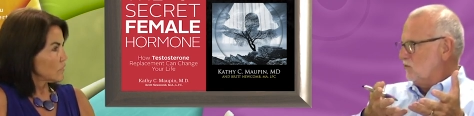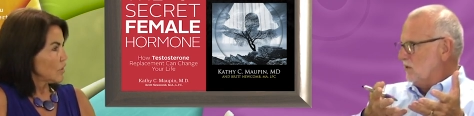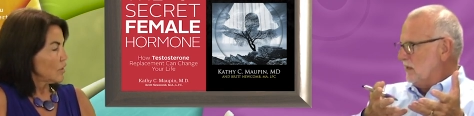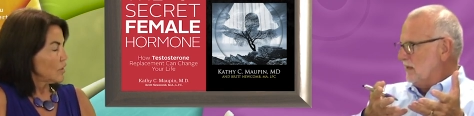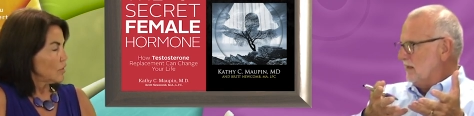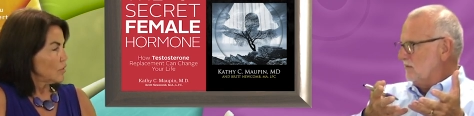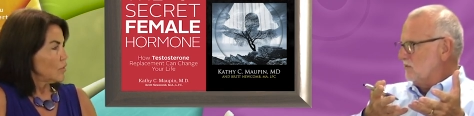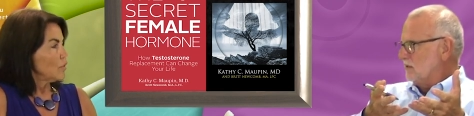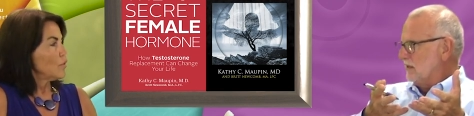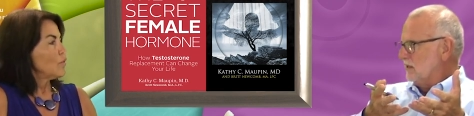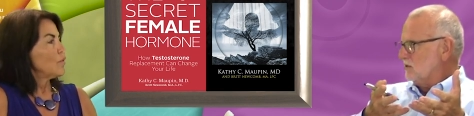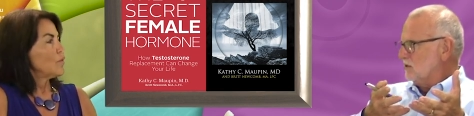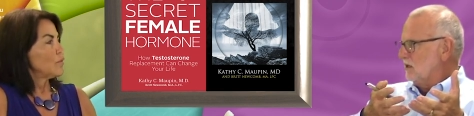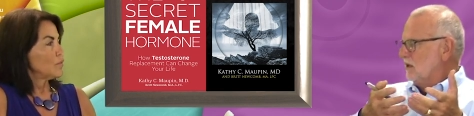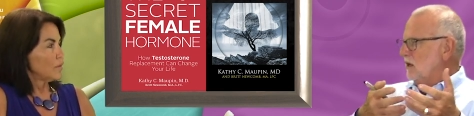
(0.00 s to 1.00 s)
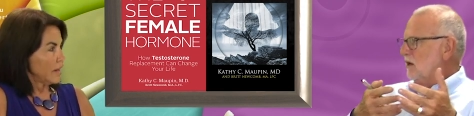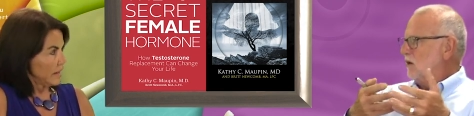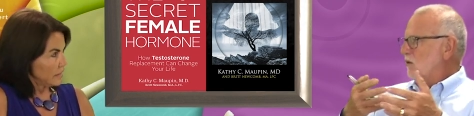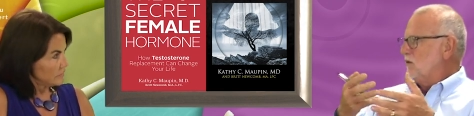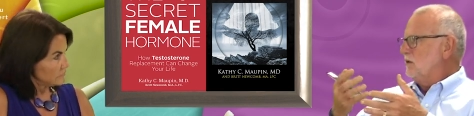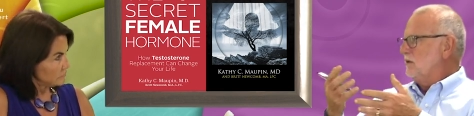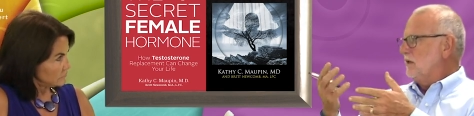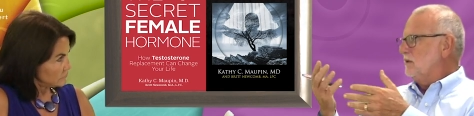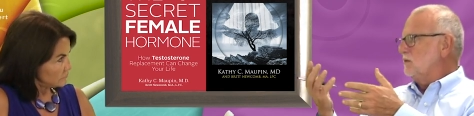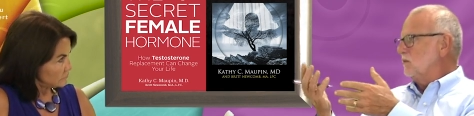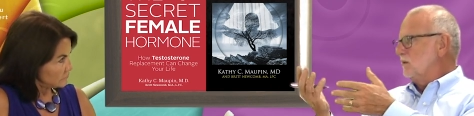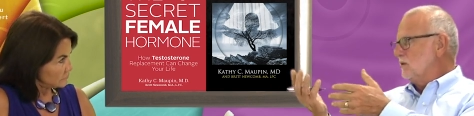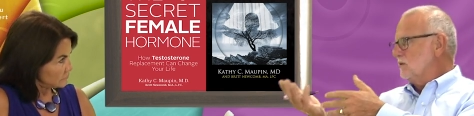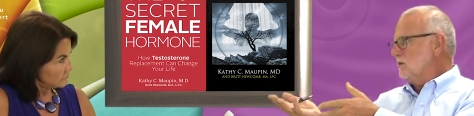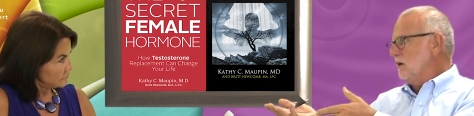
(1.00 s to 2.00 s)
Speaker 1: try to have sex. Right. Or do you take the
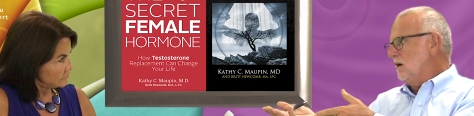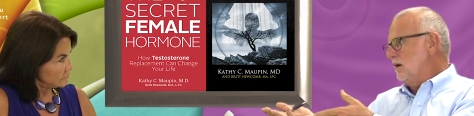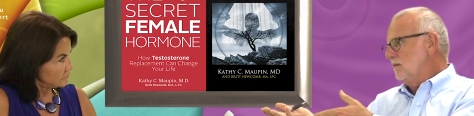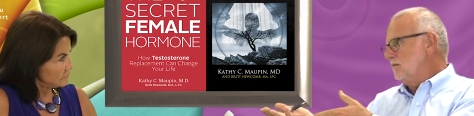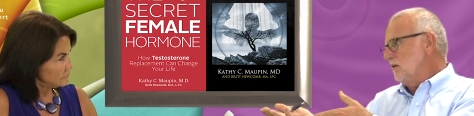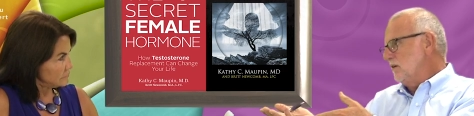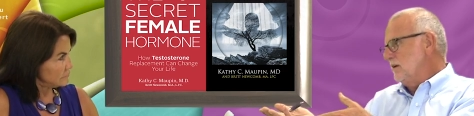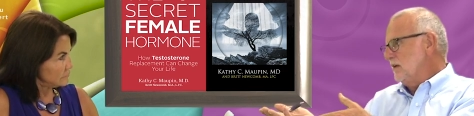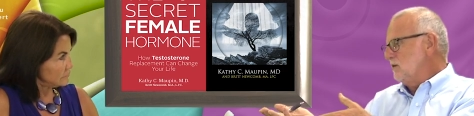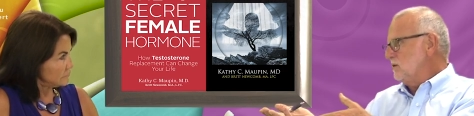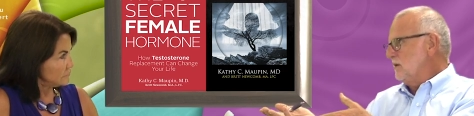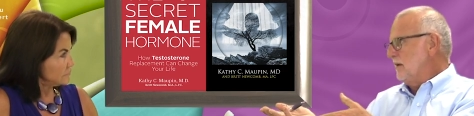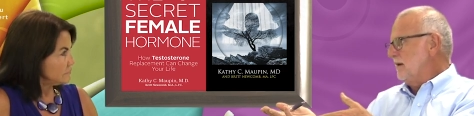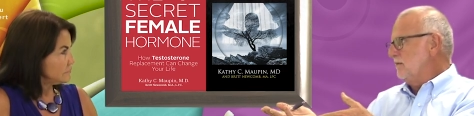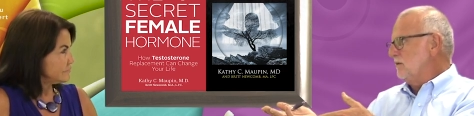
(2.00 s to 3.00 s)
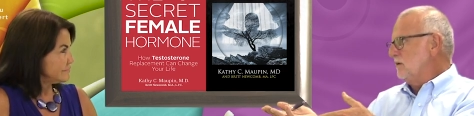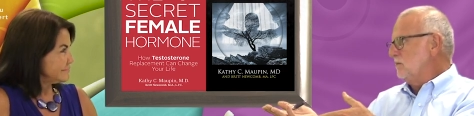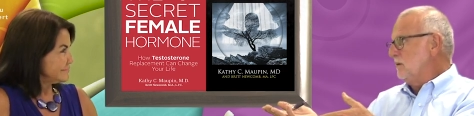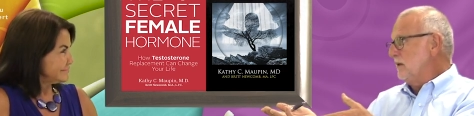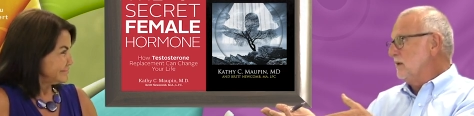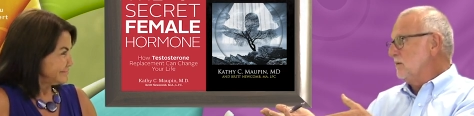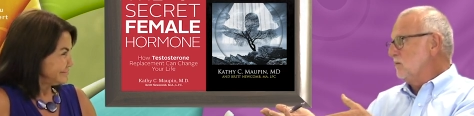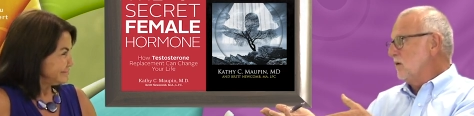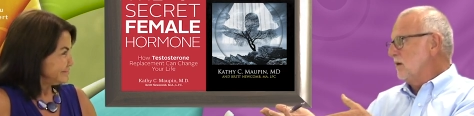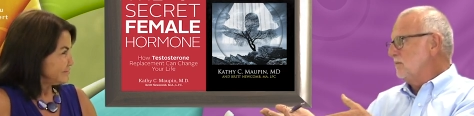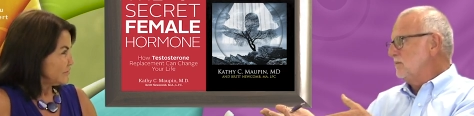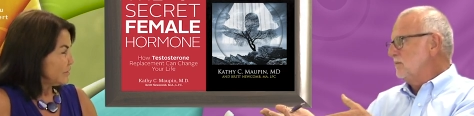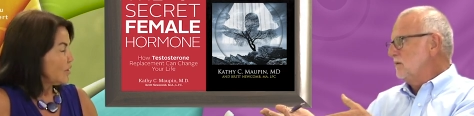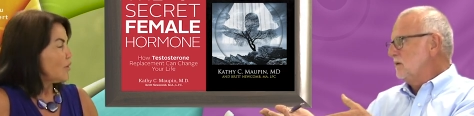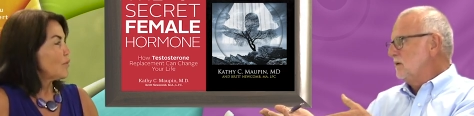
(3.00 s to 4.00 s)
risk of occasionally having a bleeding
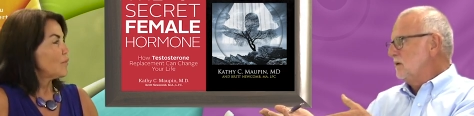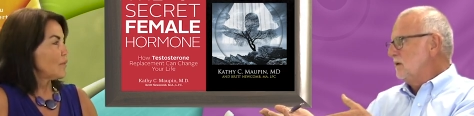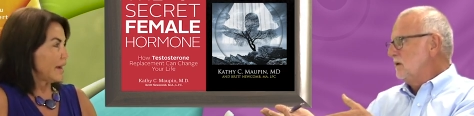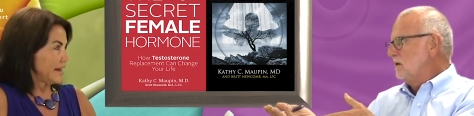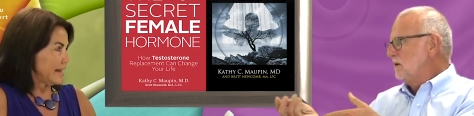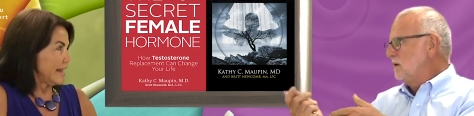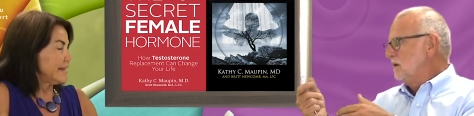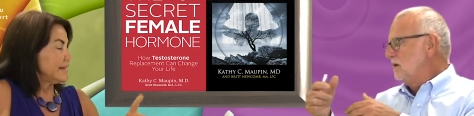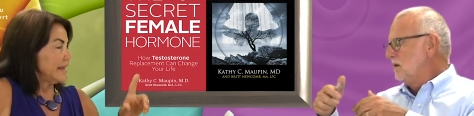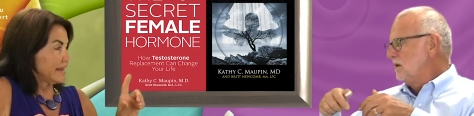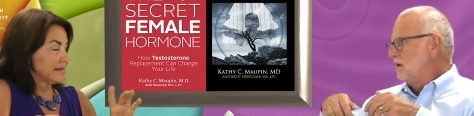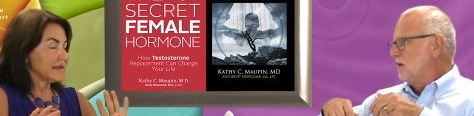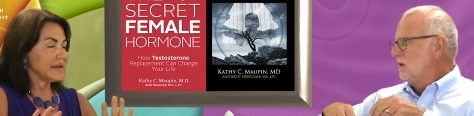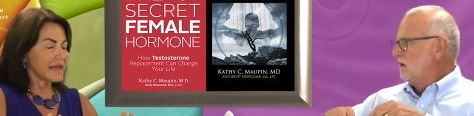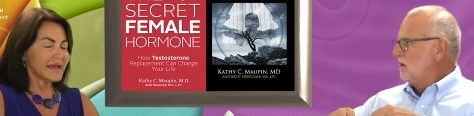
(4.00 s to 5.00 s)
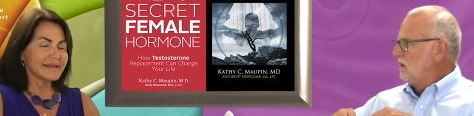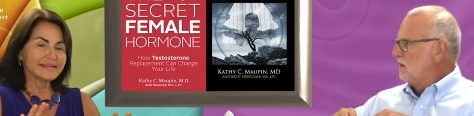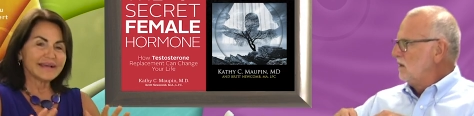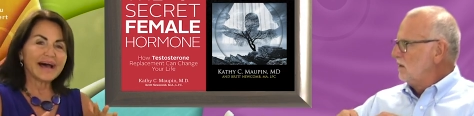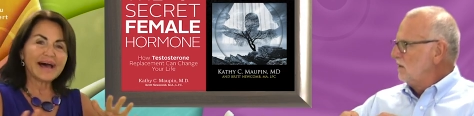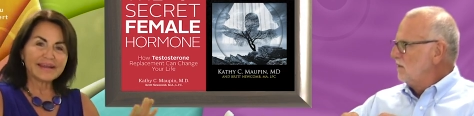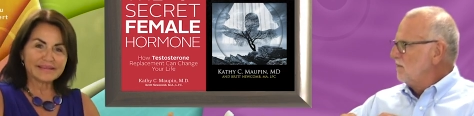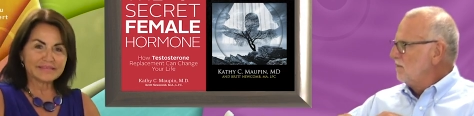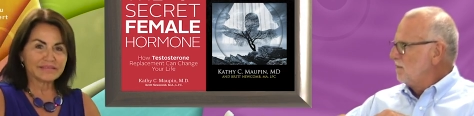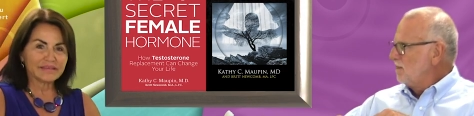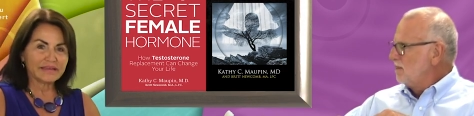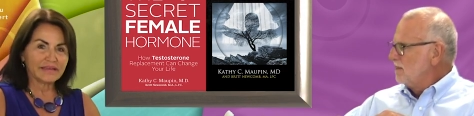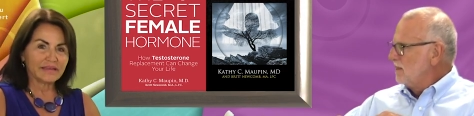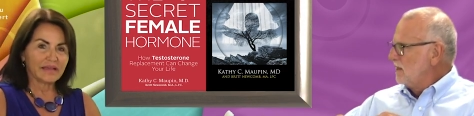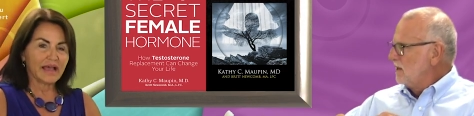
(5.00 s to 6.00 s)
problem?
Speaker 2: Right. And, and
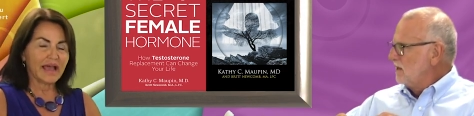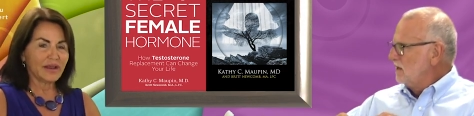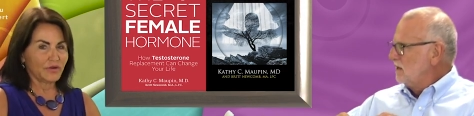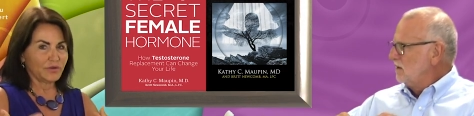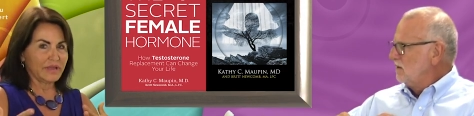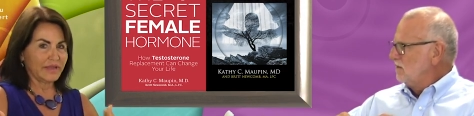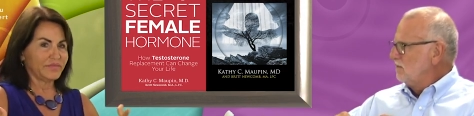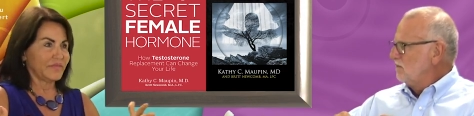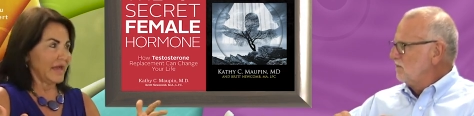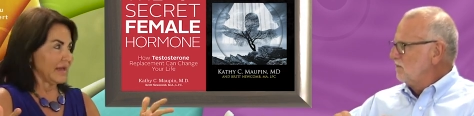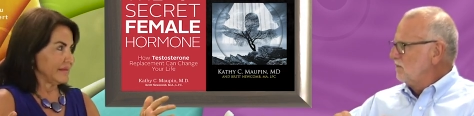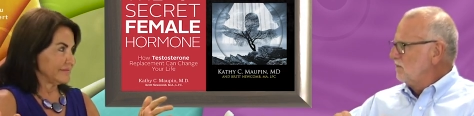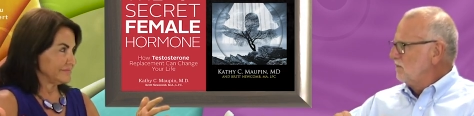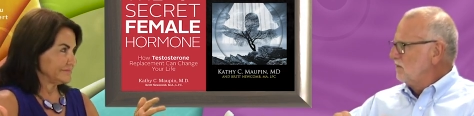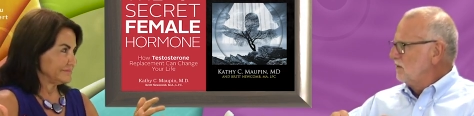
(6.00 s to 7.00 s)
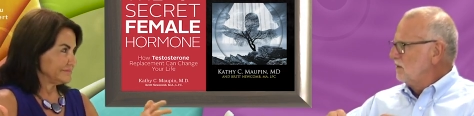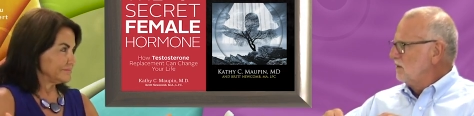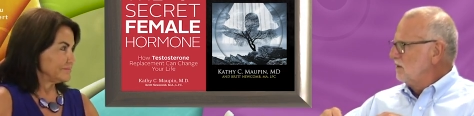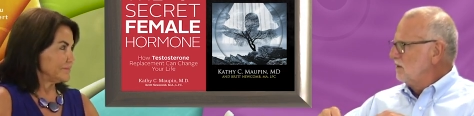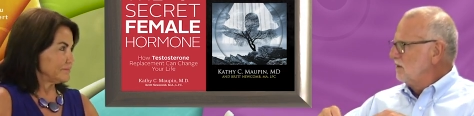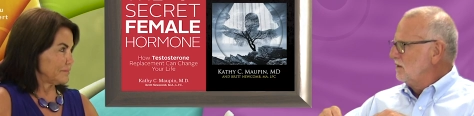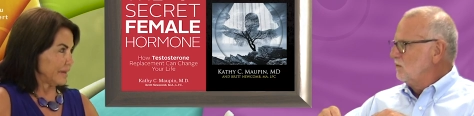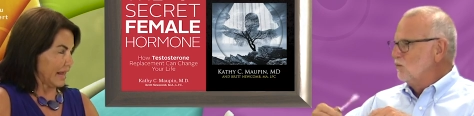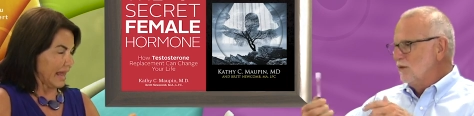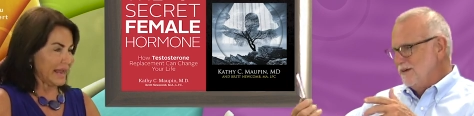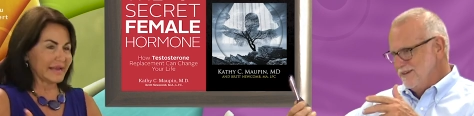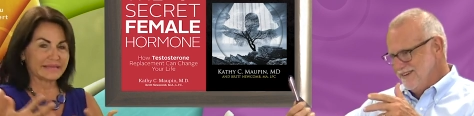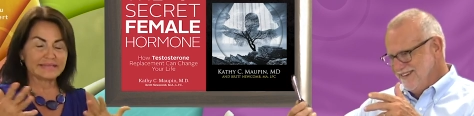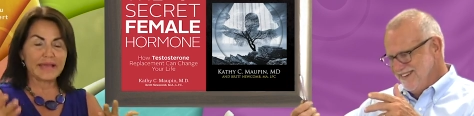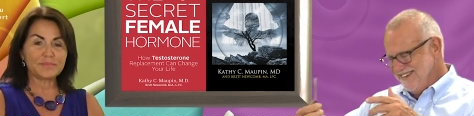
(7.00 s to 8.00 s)
honestly, I don't get that, but I
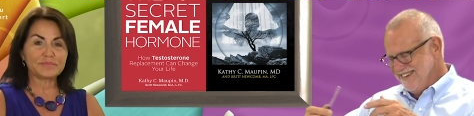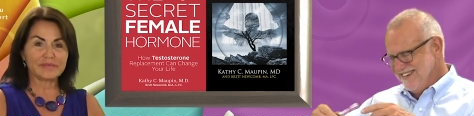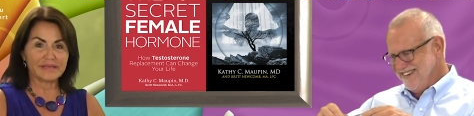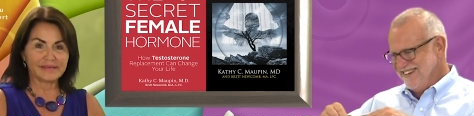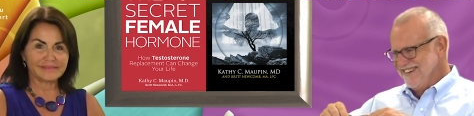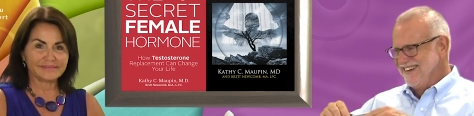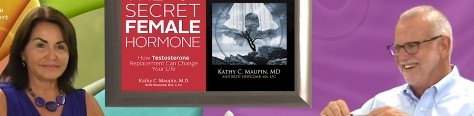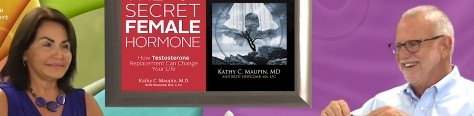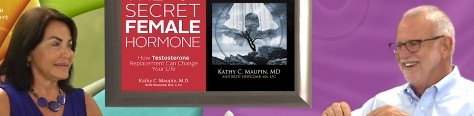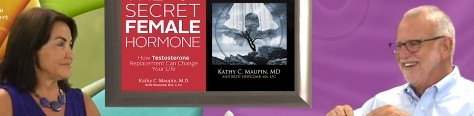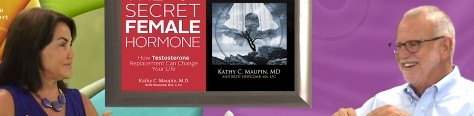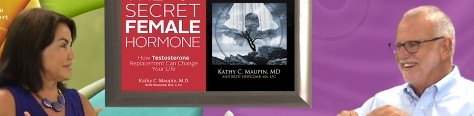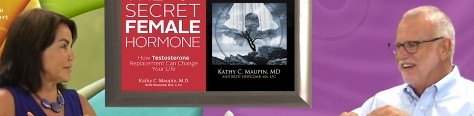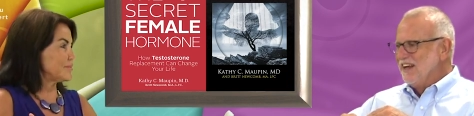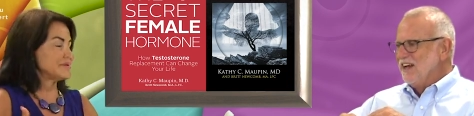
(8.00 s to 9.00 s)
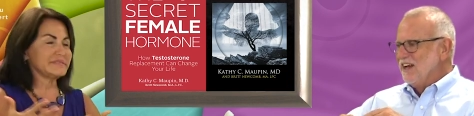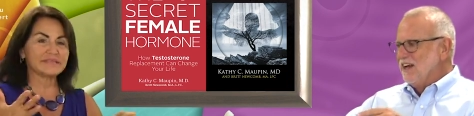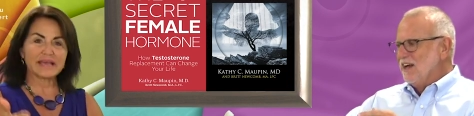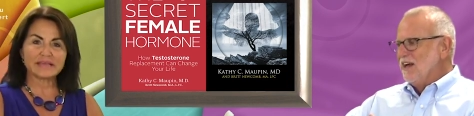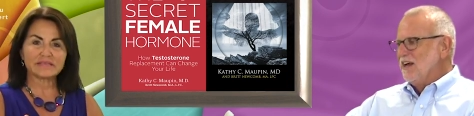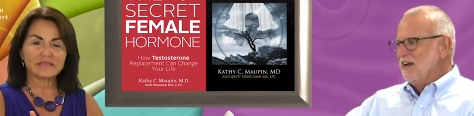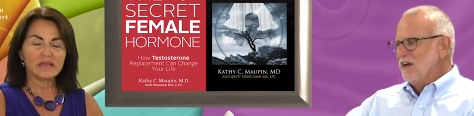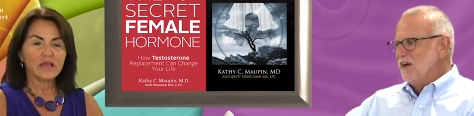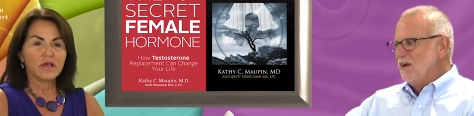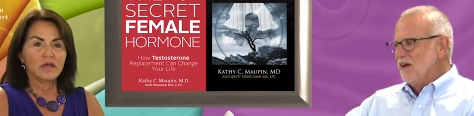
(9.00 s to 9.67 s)
accept it if someone says,